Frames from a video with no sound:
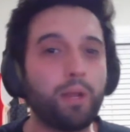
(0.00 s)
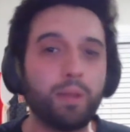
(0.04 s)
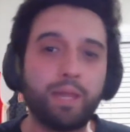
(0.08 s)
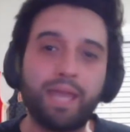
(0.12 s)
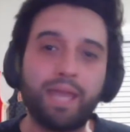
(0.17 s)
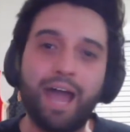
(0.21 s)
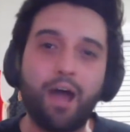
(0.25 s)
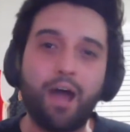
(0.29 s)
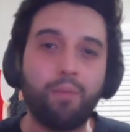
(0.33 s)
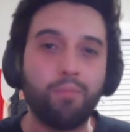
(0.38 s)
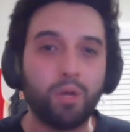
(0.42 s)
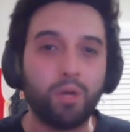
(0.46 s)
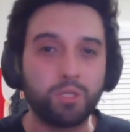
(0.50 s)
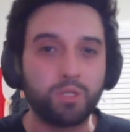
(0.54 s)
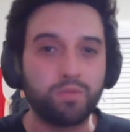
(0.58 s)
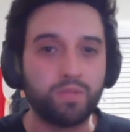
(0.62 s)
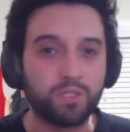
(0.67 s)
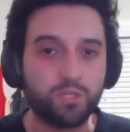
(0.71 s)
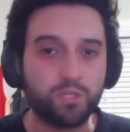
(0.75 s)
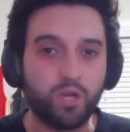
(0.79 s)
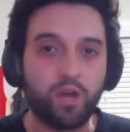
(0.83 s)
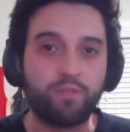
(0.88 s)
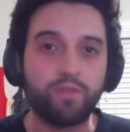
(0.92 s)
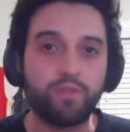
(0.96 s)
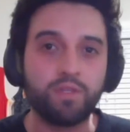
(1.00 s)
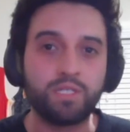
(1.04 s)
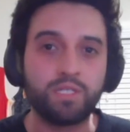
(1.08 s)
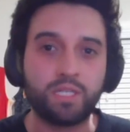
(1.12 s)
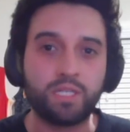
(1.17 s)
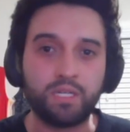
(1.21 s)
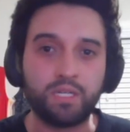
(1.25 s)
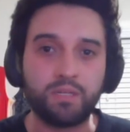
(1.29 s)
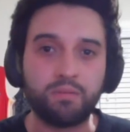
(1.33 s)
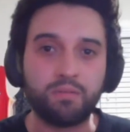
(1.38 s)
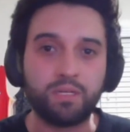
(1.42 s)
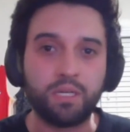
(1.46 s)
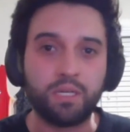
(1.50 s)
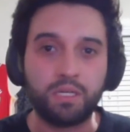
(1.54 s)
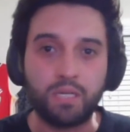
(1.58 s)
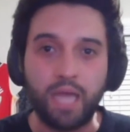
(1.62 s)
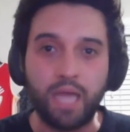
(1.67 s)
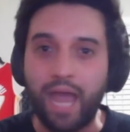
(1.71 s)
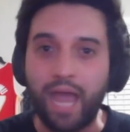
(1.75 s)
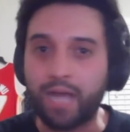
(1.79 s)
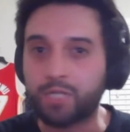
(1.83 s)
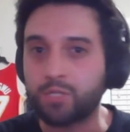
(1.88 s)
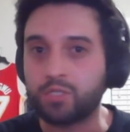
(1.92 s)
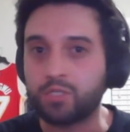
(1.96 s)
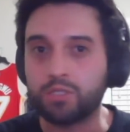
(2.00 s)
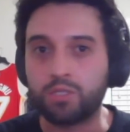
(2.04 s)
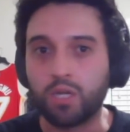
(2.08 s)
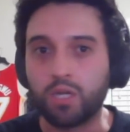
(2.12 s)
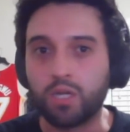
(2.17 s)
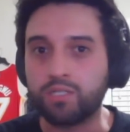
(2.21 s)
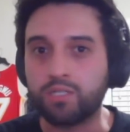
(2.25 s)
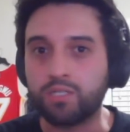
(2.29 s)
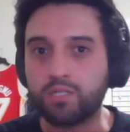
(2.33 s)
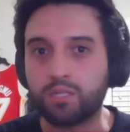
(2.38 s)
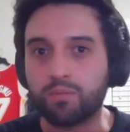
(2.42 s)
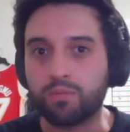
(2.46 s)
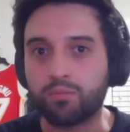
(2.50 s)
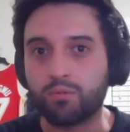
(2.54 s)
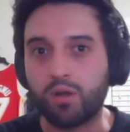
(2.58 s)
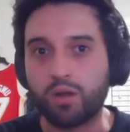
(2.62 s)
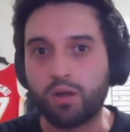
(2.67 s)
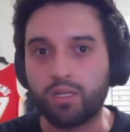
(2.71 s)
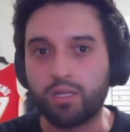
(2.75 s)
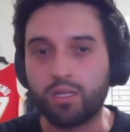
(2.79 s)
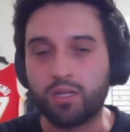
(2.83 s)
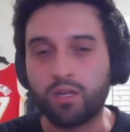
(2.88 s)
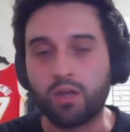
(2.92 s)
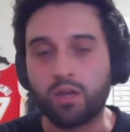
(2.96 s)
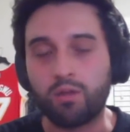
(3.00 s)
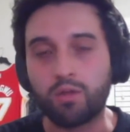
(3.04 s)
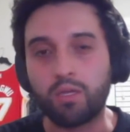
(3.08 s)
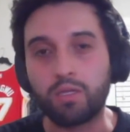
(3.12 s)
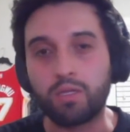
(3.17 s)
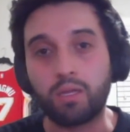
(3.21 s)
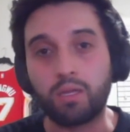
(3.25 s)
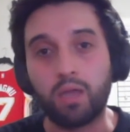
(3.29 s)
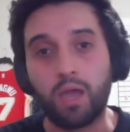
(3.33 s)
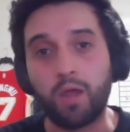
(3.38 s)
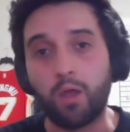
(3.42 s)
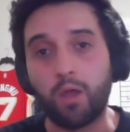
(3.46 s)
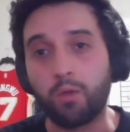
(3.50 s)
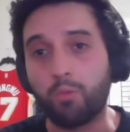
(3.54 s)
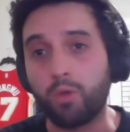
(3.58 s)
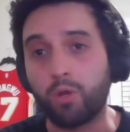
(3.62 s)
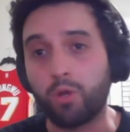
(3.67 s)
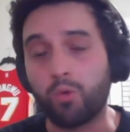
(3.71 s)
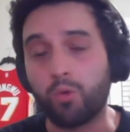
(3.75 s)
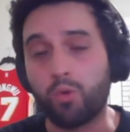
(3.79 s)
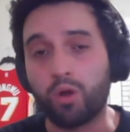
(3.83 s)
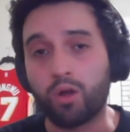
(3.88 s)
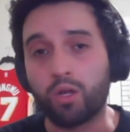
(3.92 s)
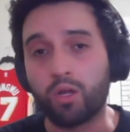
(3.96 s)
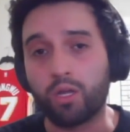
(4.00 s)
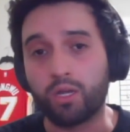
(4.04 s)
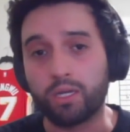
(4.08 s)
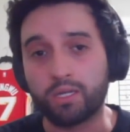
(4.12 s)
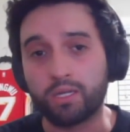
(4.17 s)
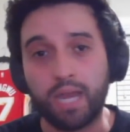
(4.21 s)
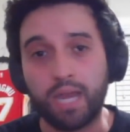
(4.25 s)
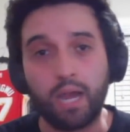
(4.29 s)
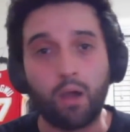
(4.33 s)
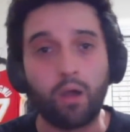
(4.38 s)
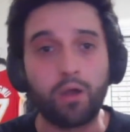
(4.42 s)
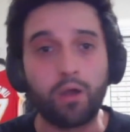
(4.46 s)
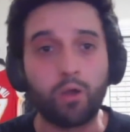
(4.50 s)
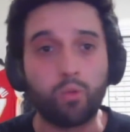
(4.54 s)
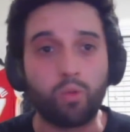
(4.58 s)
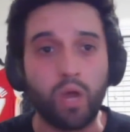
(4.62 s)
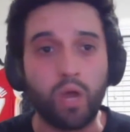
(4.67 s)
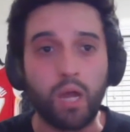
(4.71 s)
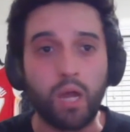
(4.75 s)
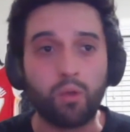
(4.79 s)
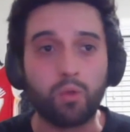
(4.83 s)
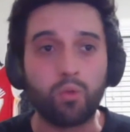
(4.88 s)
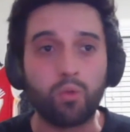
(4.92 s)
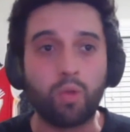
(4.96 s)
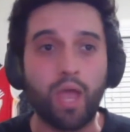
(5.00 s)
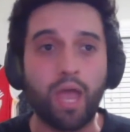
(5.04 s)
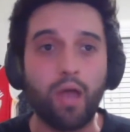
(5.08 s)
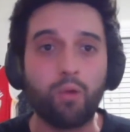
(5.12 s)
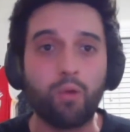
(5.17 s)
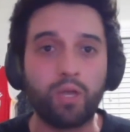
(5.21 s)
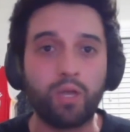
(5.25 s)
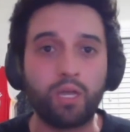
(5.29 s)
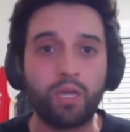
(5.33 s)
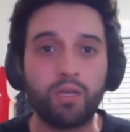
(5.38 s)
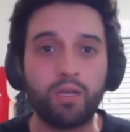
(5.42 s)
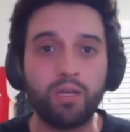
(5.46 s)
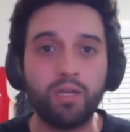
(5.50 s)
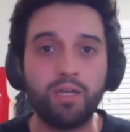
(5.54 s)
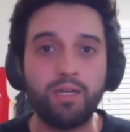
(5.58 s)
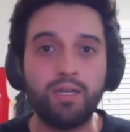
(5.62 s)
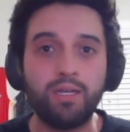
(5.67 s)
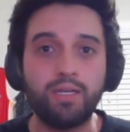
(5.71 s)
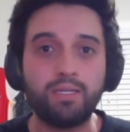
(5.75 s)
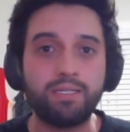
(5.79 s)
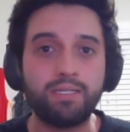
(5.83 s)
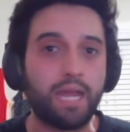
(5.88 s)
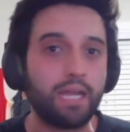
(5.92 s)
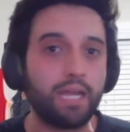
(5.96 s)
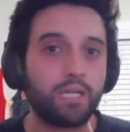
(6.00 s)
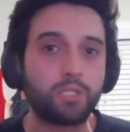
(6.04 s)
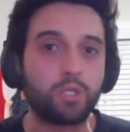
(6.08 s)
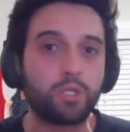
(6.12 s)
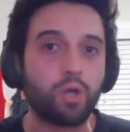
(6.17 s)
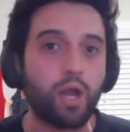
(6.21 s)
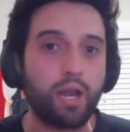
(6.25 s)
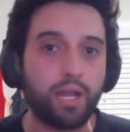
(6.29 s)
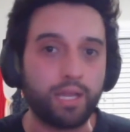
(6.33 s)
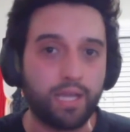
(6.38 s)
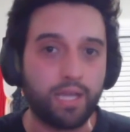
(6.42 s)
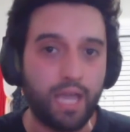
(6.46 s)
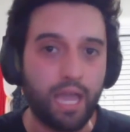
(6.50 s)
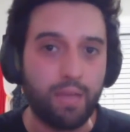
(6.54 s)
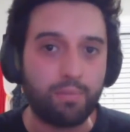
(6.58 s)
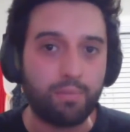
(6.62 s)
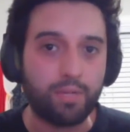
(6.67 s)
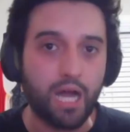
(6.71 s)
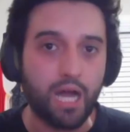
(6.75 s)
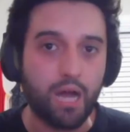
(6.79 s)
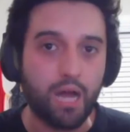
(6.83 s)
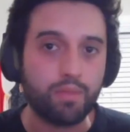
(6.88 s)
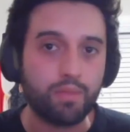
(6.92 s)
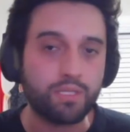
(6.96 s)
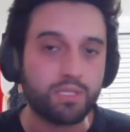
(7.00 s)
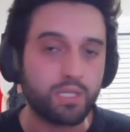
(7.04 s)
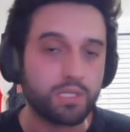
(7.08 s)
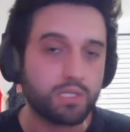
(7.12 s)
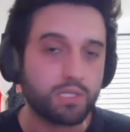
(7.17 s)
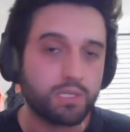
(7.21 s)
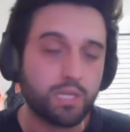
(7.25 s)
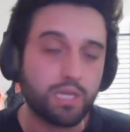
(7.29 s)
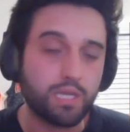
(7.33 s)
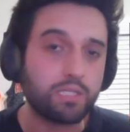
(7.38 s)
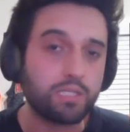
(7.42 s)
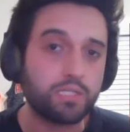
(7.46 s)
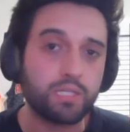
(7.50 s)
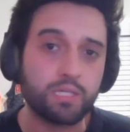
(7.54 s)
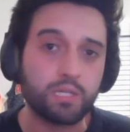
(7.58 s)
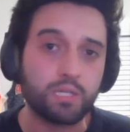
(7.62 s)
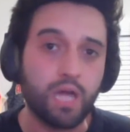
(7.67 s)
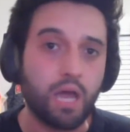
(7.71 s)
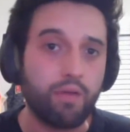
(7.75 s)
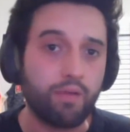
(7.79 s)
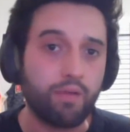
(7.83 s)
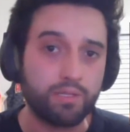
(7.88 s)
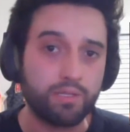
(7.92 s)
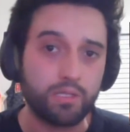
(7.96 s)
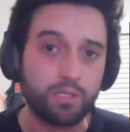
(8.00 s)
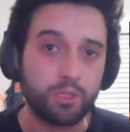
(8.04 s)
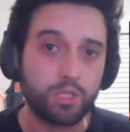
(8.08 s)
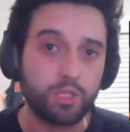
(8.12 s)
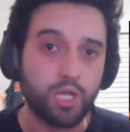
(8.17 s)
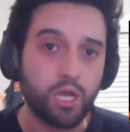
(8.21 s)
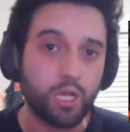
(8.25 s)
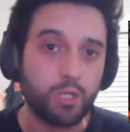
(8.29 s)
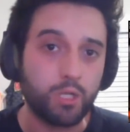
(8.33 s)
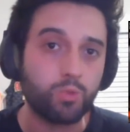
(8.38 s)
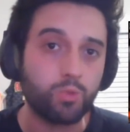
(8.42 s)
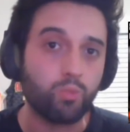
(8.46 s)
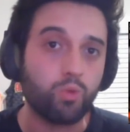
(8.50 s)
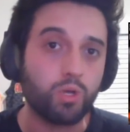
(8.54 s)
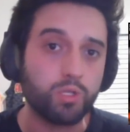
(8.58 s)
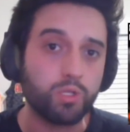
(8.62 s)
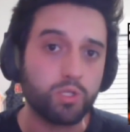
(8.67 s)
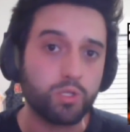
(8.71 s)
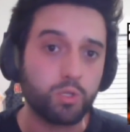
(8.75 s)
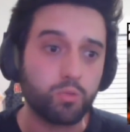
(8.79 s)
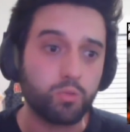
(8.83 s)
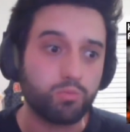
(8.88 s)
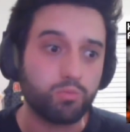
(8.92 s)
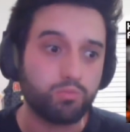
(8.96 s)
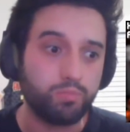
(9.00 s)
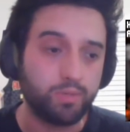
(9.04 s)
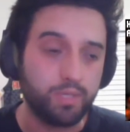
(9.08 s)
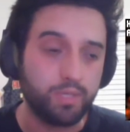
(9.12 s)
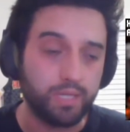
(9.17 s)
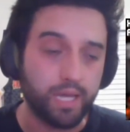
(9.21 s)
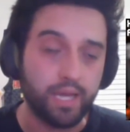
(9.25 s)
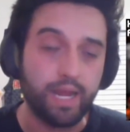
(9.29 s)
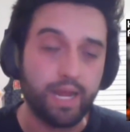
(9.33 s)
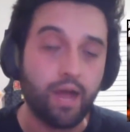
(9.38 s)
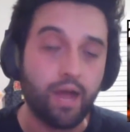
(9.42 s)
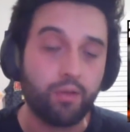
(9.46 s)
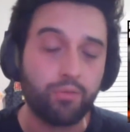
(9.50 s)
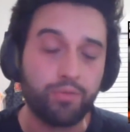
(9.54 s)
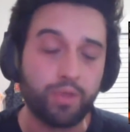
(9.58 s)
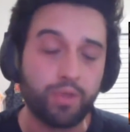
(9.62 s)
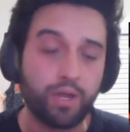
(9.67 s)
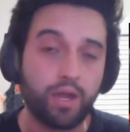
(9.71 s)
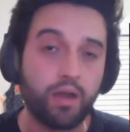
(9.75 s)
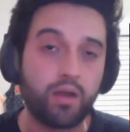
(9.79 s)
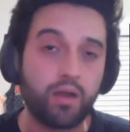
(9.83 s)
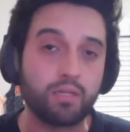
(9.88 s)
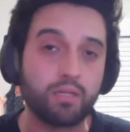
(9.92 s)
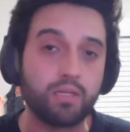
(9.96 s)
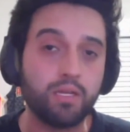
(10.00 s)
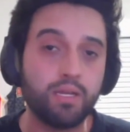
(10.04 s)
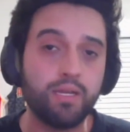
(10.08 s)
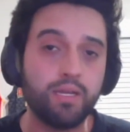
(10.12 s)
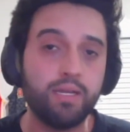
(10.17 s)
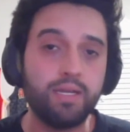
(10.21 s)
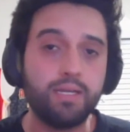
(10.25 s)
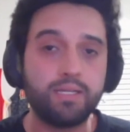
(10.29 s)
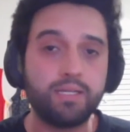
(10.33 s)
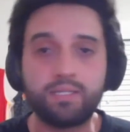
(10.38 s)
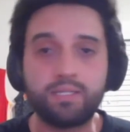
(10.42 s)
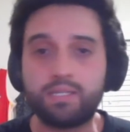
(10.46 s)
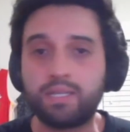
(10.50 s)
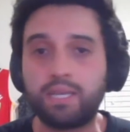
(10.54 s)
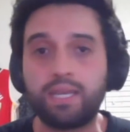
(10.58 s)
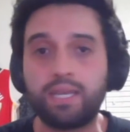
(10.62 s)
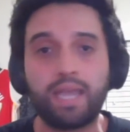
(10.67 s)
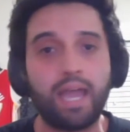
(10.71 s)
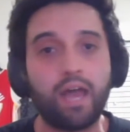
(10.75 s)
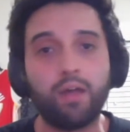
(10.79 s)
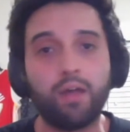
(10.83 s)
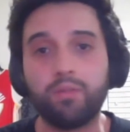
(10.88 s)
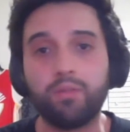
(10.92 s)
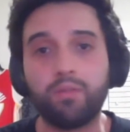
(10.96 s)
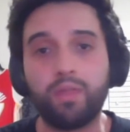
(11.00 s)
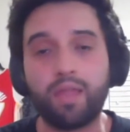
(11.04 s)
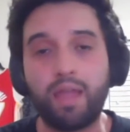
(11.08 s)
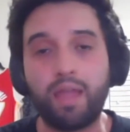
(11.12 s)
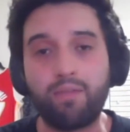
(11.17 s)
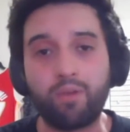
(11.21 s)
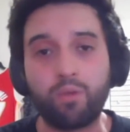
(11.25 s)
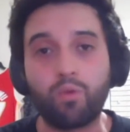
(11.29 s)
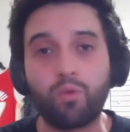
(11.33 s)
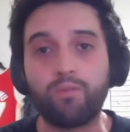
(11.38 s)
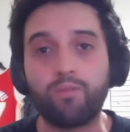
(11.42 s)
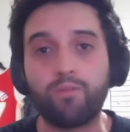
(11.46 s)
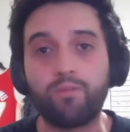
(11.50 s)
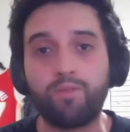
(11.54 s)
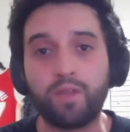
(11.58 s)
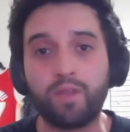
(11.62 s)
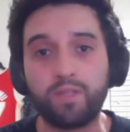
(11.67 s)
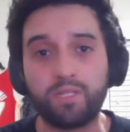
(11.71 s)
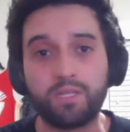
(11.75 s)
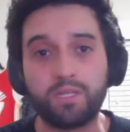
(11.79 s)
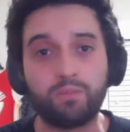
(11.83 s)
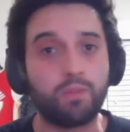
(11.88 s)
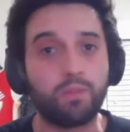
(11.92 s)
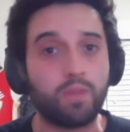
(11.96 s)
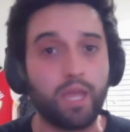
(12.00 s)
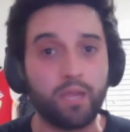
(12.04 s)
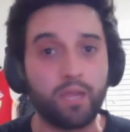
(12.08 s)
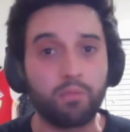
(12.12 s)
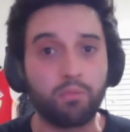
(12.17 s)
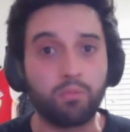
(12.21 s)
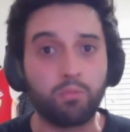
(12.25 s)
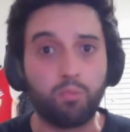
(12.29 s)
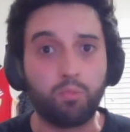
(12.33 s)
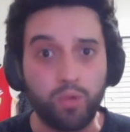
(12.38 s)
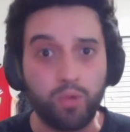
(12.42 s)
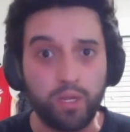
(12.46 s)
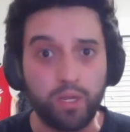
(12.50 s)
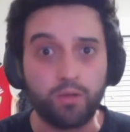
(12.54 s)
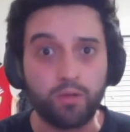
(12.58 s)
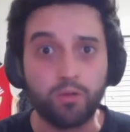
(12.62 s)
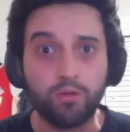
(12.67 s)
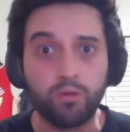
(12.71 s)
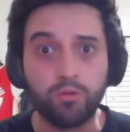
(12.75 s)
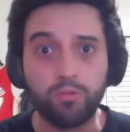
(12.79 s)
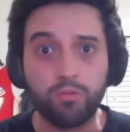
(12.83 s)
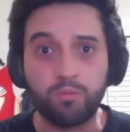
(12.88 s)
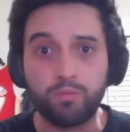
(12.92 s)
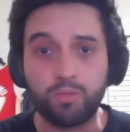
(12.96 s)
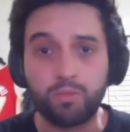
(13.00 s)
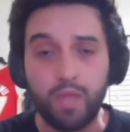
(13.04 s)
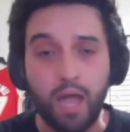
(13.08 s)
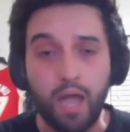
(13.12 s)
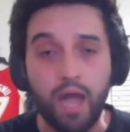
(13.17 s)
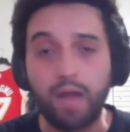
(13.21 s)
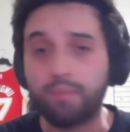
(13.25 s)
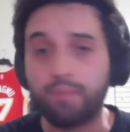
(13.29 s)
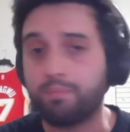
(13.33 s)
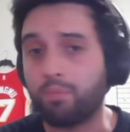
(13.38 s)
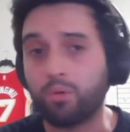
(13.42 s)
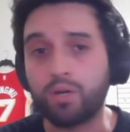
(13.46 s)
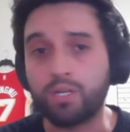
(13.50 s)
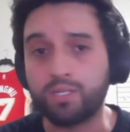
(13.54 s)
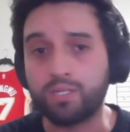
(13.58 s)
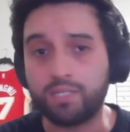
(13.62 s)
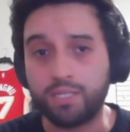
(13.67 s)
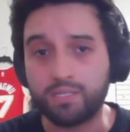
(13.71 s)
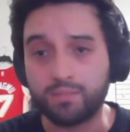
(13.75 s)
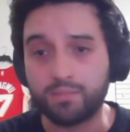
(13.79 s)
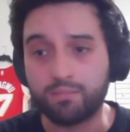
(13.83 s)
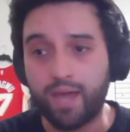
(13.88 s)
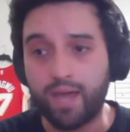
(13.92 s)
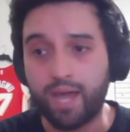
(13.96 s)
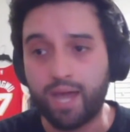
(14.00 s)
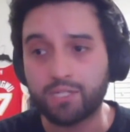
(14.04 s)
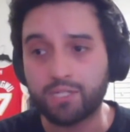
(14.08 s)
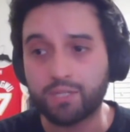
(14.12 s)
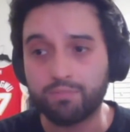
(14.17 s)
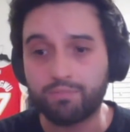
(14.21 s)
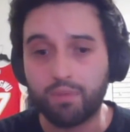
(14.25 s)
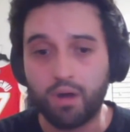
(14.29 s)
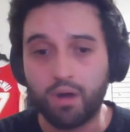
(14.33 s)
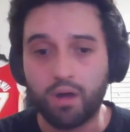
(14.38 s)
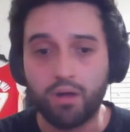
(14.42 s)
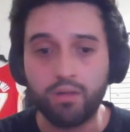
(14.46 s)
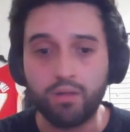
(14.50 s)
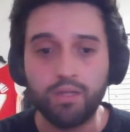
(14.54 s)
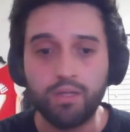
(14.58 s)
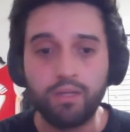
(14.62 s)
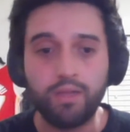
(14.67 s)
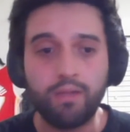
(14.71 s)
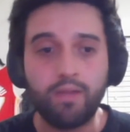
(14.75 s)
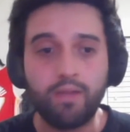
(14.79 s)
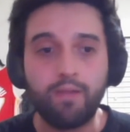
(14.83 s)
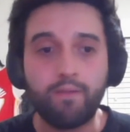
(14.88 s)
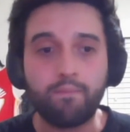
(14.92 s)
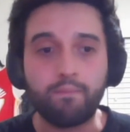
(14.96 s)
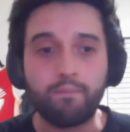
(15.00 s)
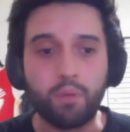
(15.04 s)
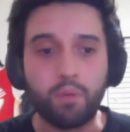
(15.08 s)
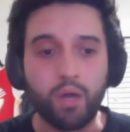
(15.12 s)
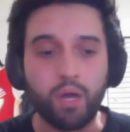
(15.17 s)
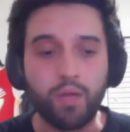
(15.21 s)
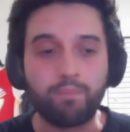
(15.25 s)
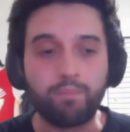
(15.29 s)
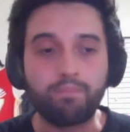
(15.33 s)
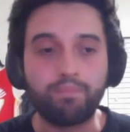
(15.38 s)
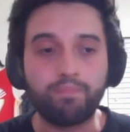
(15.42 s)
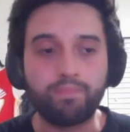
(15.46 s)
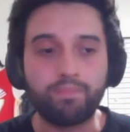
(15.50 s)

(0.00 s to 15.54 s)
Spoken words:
how much of this offense he actually does end up running. We don't want to get carried away with how we take training camp comments, because things can obviously change once you get out there and see how everyone fits in like real non-preseason basketball. But